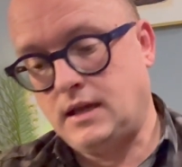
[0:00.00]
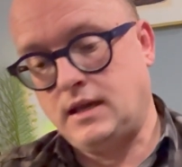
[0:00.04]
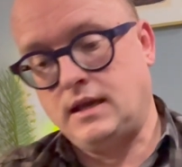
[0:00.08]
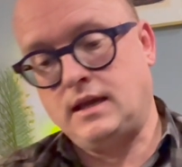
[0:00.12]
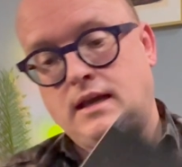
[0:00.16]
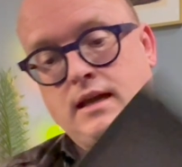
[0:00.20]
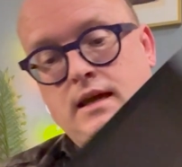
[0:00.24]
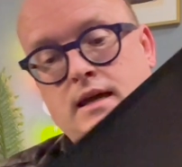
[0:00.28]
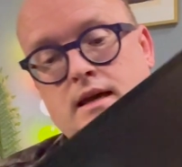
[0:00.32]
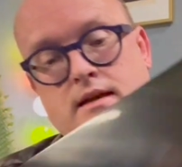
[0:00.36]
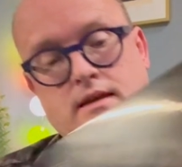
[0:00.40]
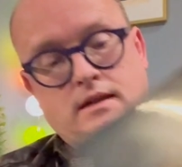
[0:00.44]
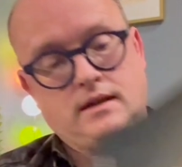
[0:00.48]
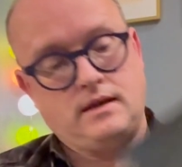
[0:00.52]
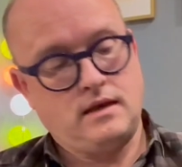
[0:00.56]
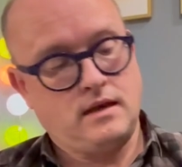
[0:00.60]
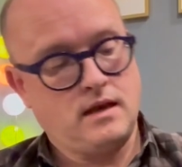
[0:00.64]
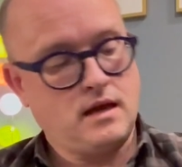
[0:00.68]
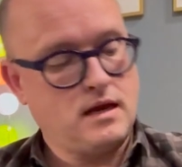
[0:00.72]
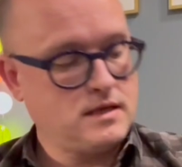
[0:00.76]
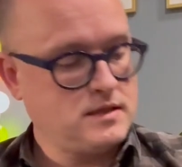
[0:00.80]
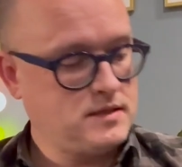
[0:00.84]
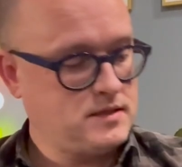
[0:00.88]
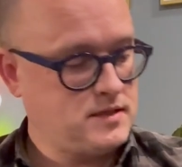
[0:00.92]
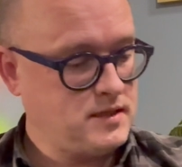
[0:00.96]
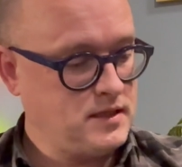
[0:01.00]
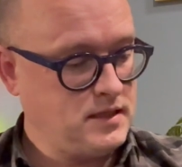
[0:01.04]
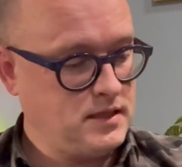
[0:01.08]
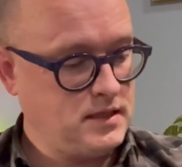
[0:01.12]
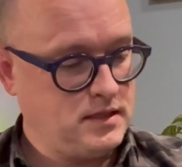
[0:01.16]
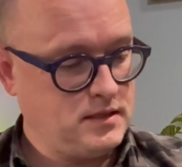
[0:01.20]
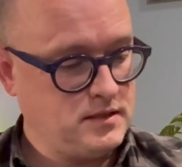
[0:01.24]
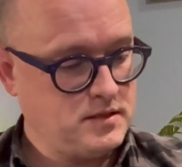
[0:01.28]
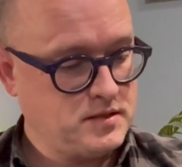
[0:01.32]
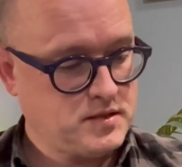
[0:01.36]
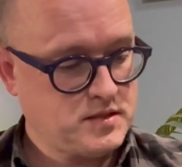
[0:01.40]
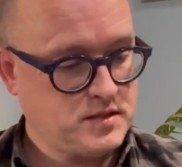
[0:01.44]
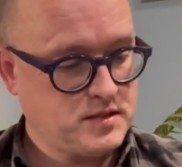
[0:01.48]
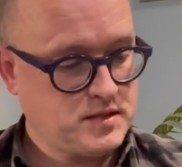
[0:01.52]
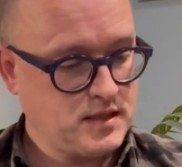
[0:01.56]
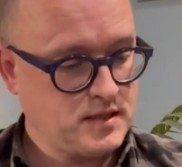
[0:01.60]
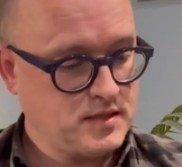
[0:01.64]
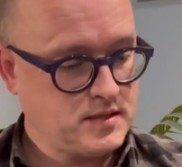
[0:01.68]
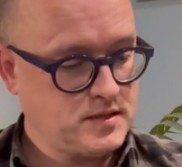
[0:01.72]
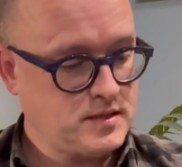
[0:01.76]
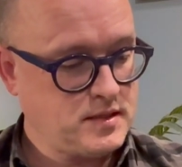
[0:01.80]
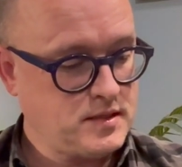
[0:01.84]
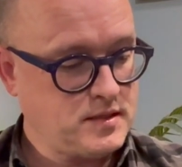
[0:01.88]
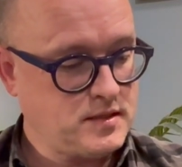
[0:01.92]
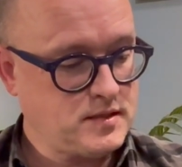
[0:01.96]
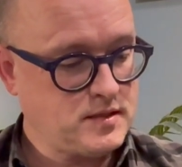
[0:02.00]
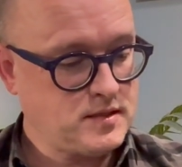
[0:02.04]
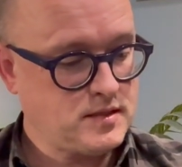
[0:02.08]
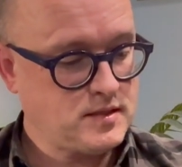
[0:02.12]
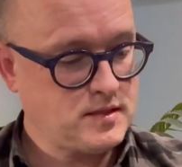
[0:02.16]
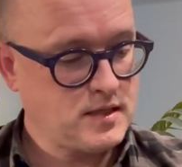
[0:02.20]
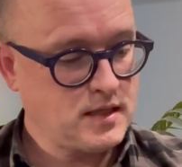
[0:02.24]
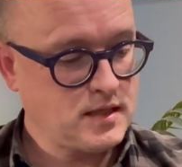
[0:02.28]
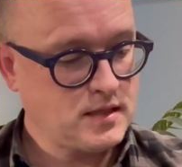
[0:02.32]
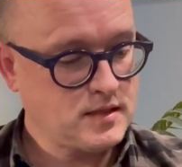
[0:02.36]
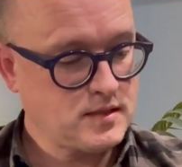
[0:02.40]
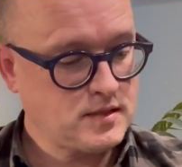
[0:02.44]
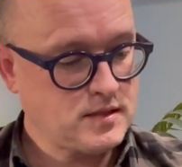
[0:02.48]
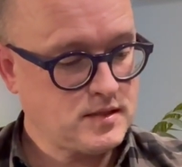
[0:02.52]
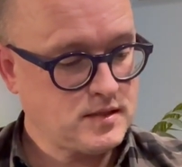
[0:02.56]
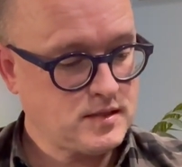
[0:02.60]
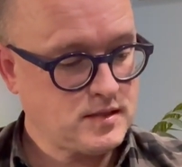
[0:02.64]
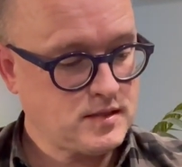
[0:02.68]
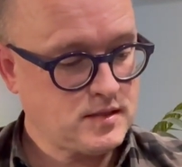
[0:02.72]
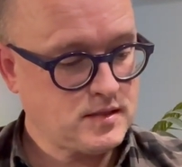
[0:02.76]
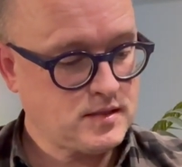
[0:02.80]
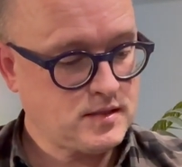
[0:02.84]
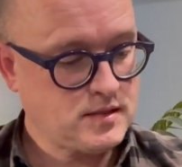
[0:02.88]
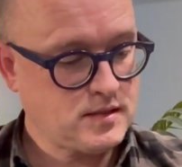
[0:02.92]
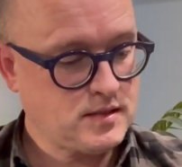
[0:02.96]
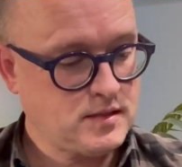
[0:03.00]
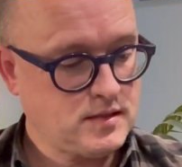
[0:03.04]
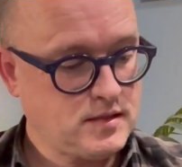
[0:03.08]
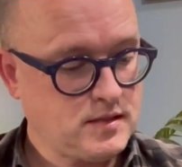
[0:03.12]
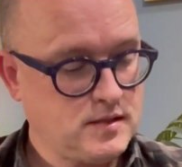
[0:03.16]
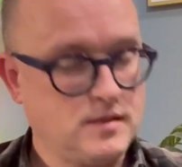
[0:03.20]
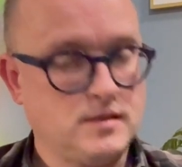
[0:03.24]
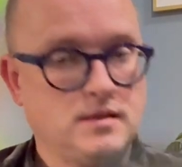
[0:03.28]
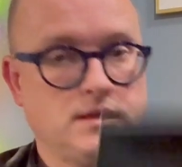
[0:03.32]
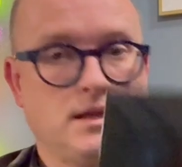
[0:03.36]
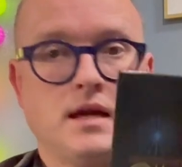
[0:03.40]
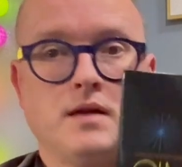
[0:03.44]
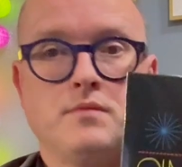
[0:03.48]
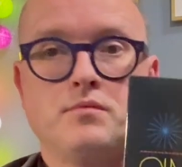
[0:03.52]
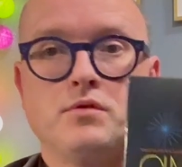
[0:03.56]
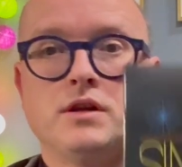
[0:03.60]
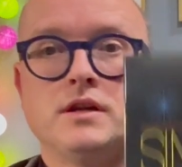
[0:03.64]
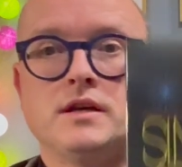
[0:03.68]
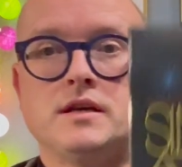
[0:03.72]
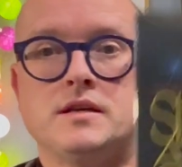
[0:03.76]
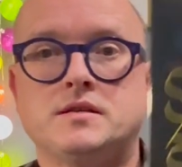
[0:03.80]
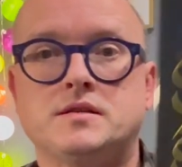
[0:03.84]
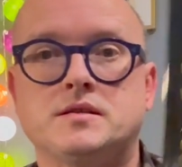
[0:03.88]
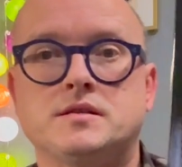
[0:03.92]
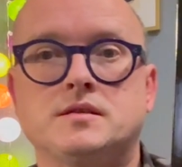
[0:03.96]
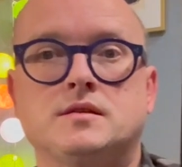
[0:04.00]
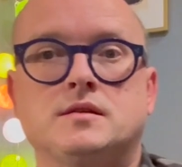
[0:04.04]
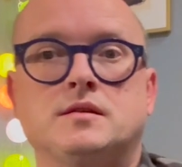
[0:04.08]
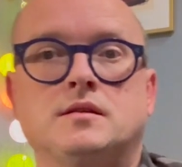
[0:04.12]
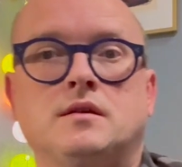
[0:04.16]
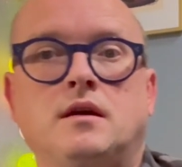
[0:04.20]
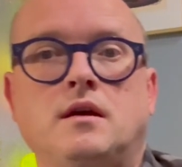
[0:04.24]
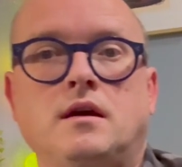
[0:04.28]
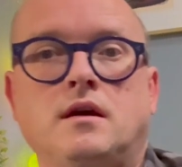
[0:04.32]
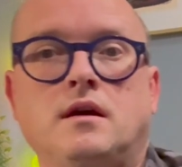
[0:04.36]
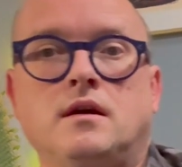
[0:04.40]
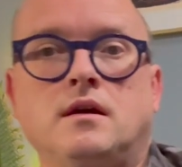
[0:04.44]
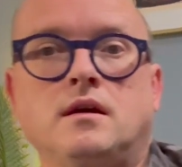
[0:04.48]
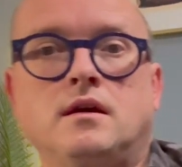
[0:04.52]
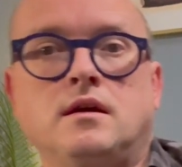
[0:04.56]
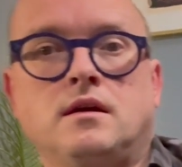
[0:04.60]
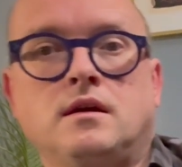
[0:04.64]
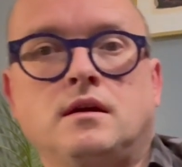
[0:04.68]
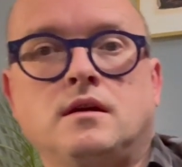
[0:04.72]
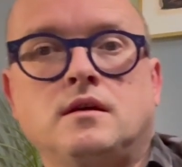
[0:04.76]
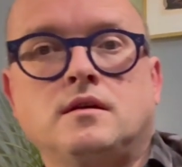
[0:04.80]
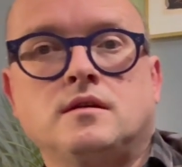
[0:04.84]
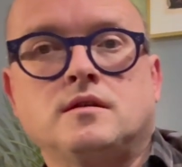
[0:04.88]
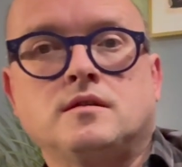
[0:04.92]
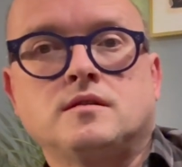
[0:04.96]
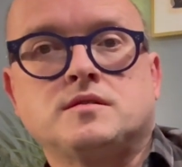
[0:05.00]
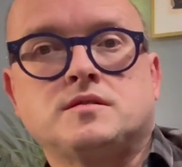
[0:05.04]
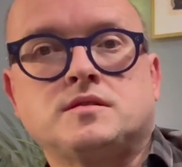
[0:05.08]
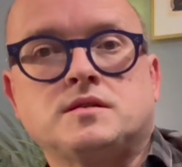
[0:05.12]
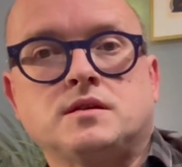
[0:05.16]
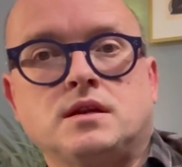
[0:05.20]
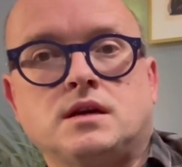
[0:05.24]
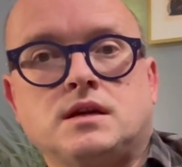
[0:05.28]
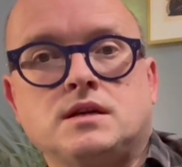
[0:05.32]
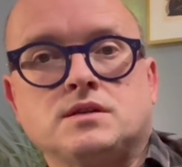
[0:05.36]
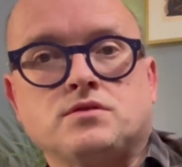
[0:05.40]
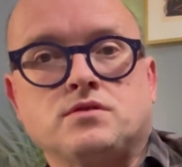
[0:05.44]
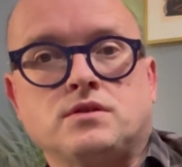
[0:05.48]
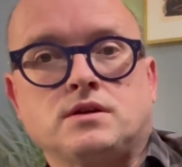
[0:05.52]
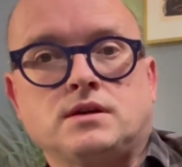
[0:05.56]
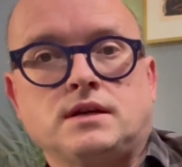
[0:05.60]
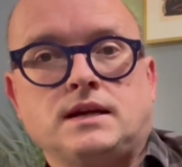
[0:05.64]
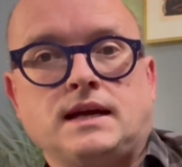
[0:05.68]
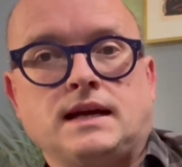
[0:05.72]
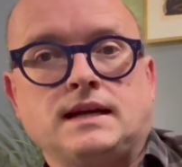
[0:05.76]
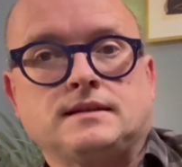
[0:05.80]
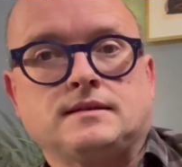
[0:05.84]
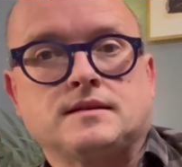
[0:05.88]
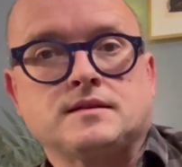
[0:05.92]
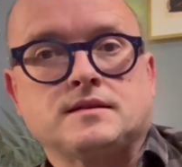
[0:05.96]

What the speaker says: And in 1966, they released Sinatra at the